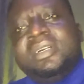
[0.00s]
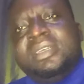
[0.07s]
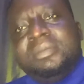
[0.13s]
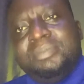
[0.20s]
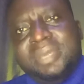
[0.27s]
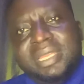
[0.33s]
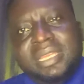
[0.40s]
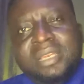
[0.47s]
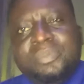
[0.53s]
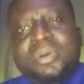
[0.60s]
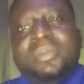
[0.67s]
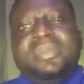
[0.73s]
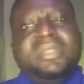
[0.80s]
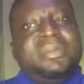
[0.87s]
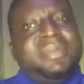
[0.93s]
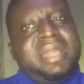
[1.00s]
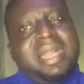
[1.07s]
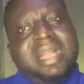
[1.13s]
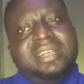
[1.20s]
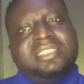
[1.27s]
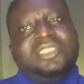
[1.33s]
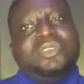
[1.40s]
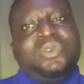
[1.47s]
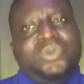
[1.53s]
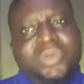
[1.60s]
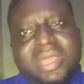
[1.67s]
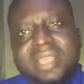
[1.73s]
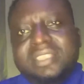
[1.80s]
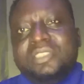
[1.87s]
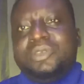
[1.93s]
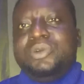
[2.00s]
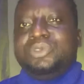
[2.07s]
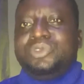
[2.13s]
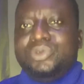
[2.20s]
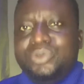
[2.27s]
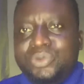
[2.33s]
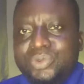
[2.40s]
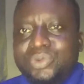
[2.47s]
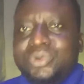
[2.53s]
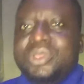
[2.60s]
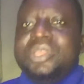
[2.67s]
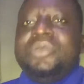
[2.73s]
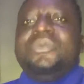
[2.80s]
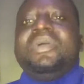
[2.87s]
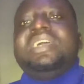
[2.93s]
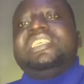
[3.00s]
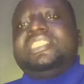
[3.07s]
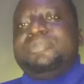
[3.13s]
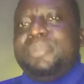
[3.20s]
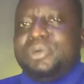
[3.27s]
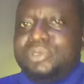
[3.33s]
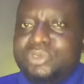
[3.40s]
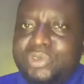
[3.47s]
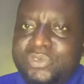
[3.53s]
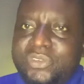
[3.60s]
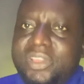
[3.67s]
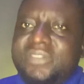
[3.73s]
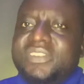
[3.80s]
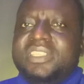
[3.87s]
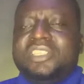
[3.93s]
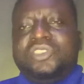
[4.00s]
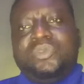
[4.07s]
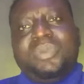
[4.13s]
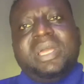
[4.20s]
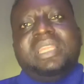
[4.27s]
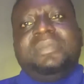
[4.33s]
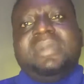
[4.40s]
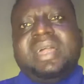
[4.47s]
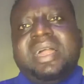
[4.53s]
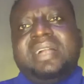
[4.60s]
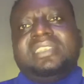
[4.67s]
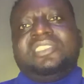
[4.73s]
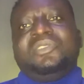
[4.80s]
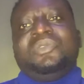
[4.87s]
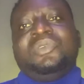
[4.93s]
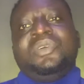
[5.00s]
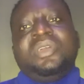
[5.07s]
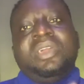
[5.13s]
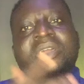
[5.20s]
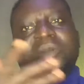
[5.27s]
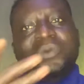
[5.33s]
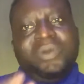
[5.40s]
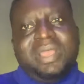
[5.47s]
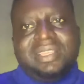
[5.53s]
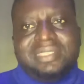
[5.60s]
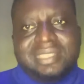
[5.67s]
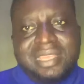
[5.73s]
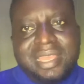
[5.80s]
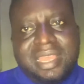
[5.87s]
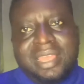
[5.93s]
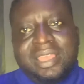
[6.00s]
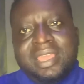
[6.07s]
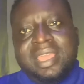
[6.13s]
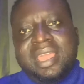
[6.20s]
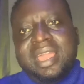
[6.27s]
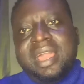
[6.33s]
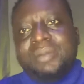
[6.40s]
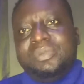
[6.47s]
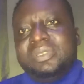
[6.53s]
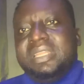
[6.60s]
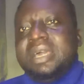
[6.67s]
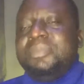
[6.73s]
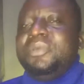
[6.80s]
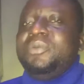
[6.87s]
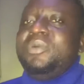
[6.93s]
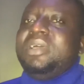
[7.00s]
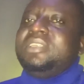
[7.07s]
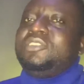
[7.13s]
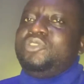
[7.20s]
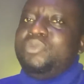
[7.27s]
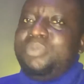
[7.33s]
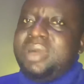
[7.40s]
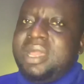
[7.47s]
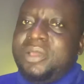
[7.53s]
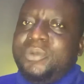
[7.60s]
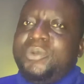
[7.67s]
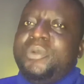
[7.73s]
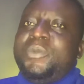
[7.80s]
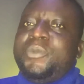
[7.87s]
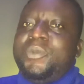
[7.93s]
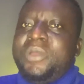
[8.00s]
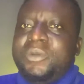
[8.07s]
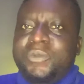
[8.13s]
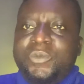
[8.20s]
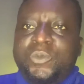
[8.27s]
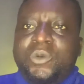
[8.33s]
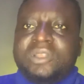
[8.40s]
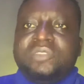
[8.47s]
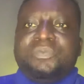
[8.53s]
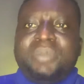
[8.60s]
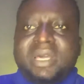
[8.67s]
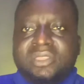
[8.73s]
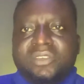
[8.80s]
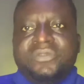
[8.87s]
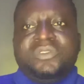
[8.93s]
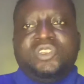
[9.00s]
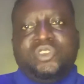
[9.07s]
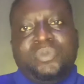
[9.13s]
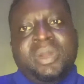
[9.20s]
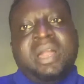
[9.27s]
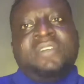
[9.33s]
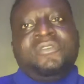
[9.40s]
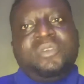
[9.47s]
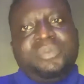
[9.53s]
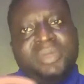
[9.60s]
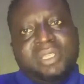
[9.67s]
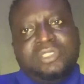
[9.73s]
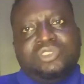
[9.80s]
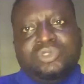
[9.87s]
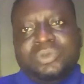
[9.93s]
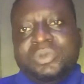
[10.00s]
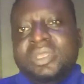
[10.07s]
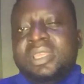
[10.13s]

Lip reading: Benin Republic, they might ask you, where is Cotonou? Where is Port Novo? If it is Dubai, they might ask you, where is Abu Dhabi? Where is Dubai? What part of Dubai have you been to?